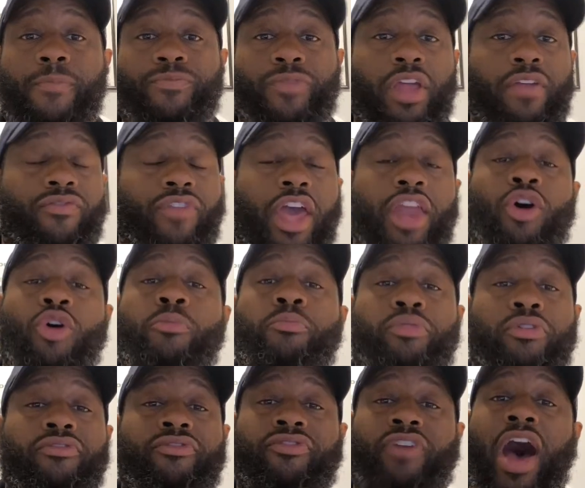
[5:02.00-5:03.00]
If they don't
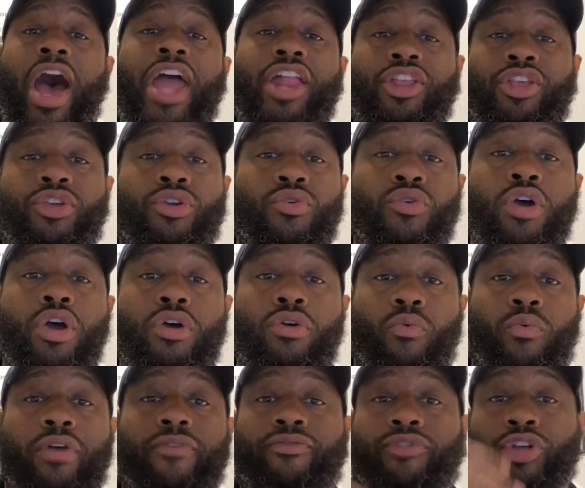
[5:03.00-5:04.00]
provide you
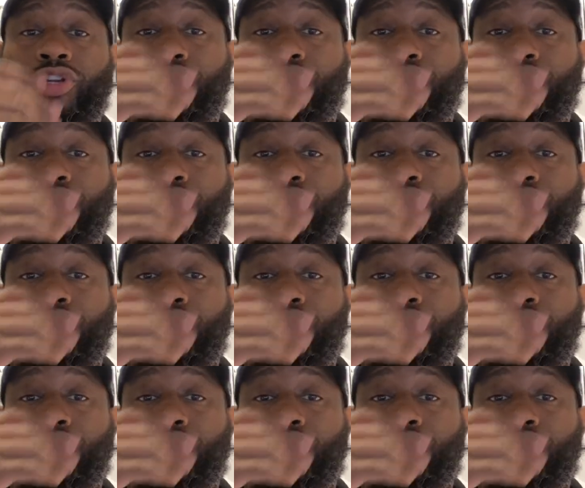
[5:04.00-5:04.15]
with the